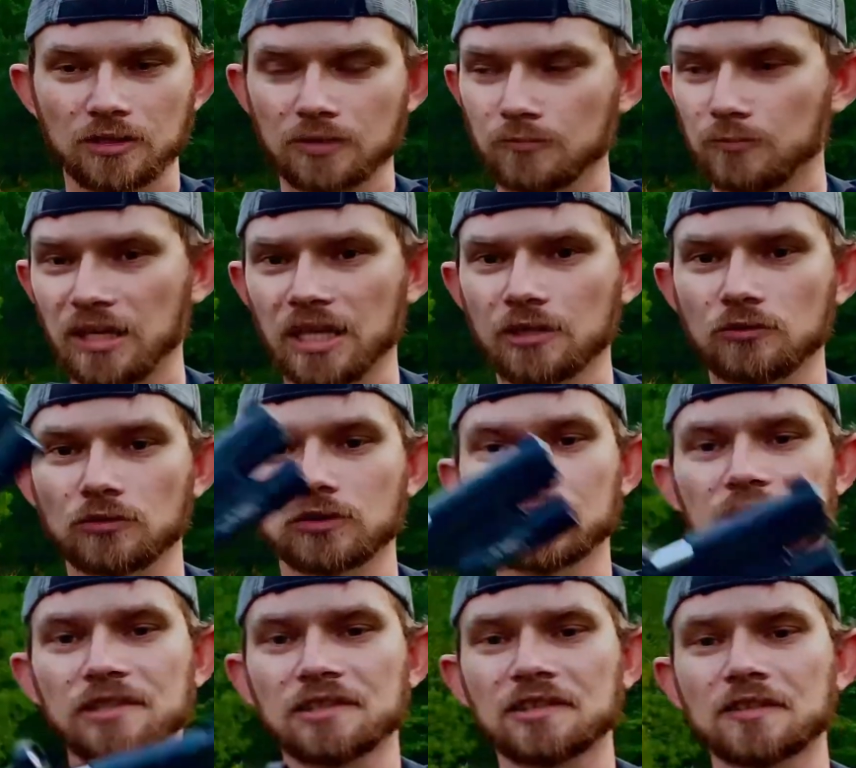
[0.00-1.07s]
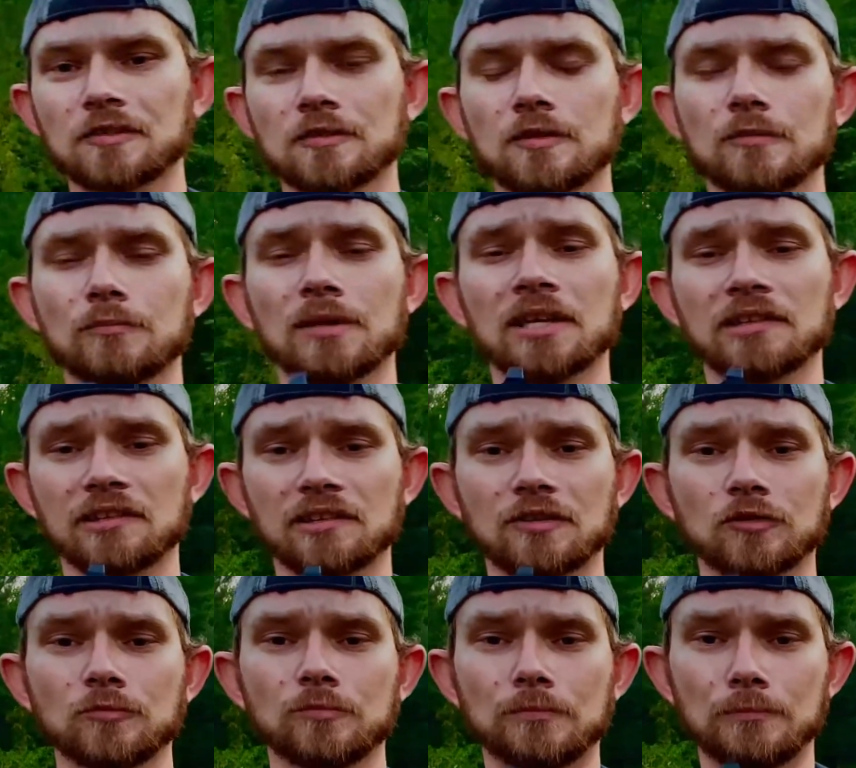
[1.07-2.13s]
mag release
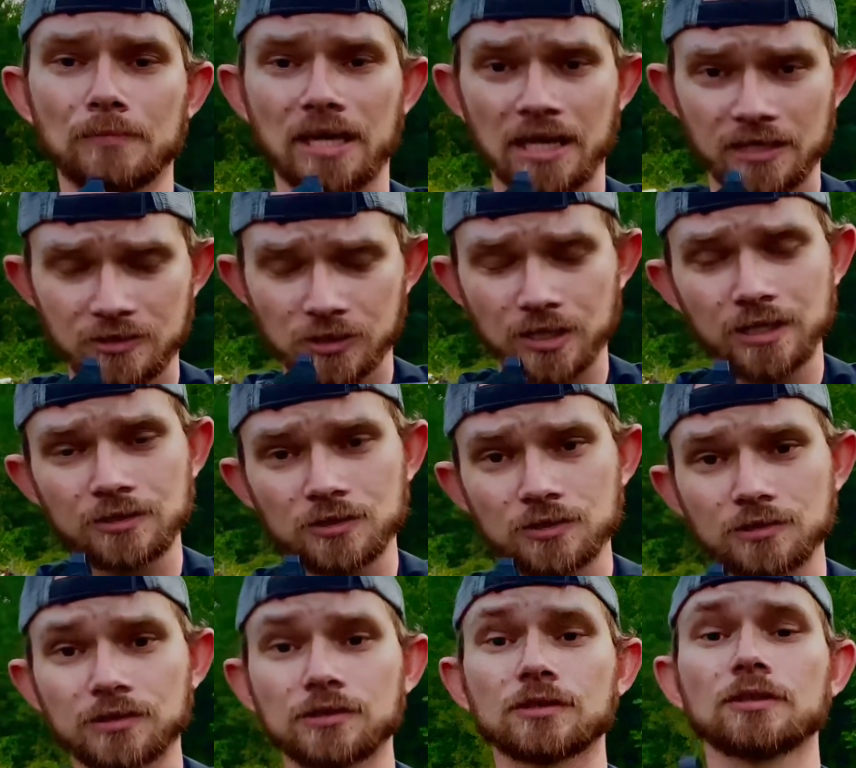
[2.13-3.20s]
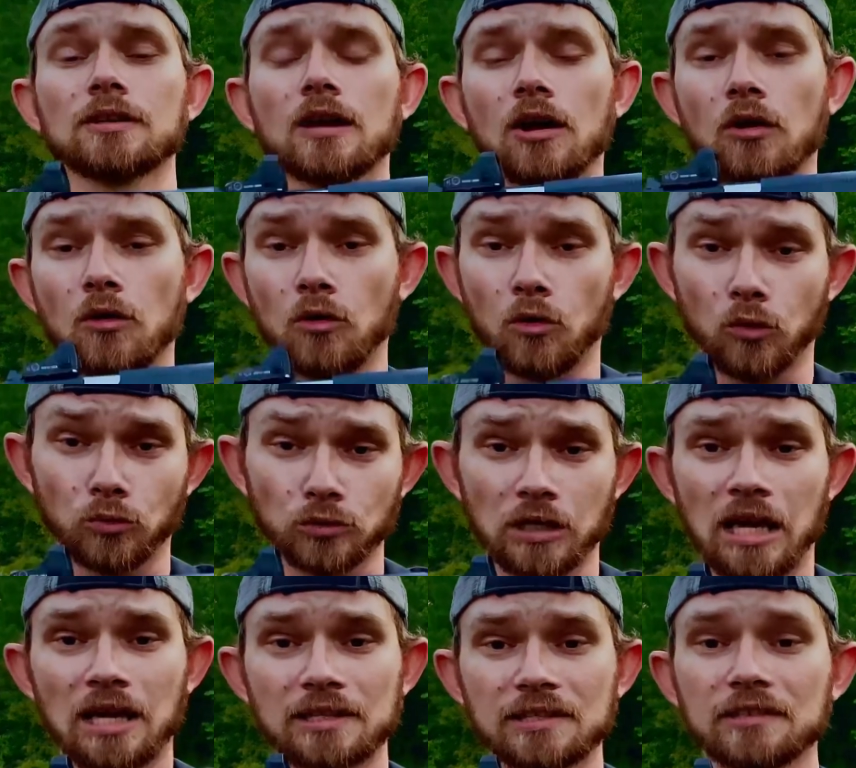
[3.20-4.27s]
makes mag changes a whole
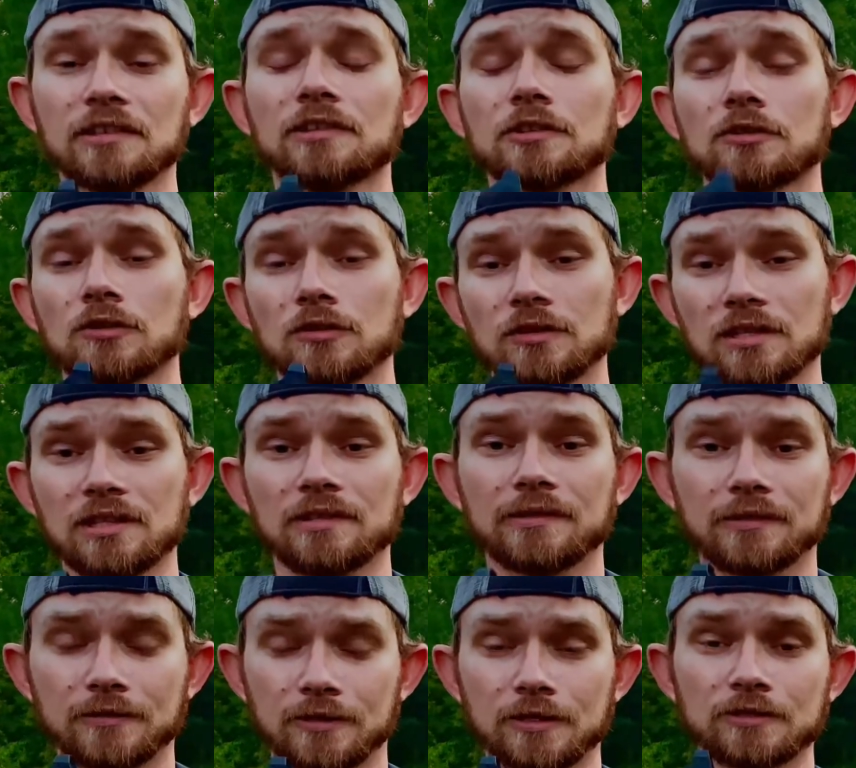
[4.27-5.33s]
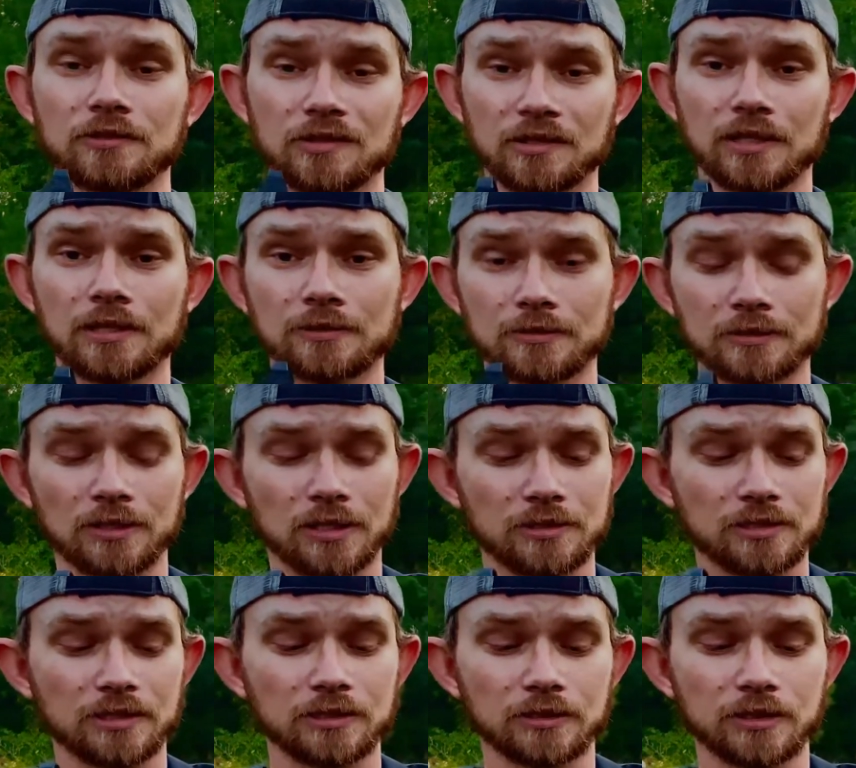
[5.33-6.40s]
lot easier on these than your standard
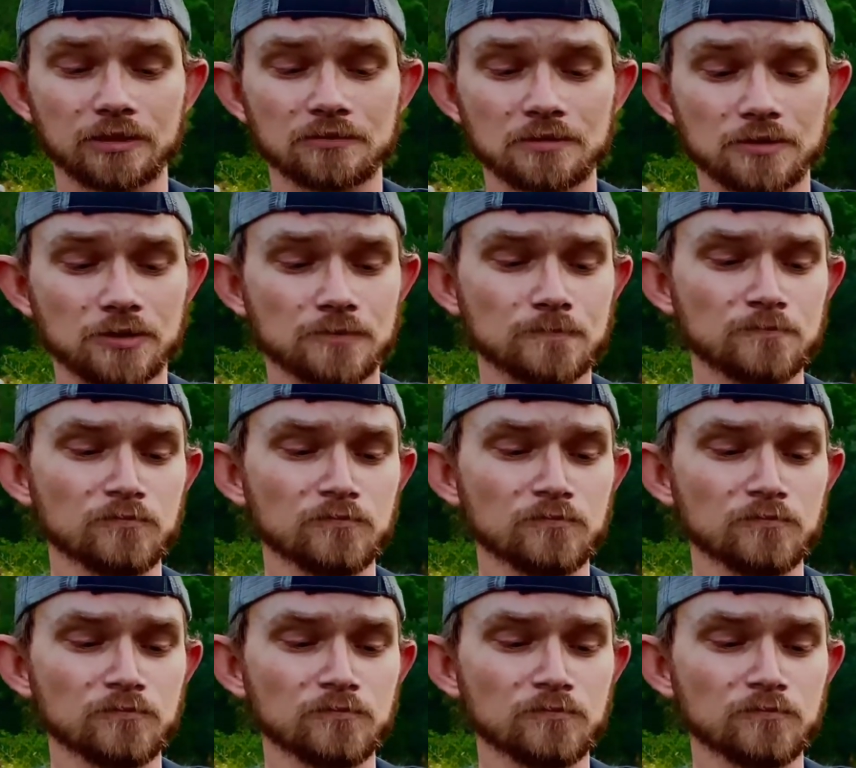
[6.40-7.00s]
1911s.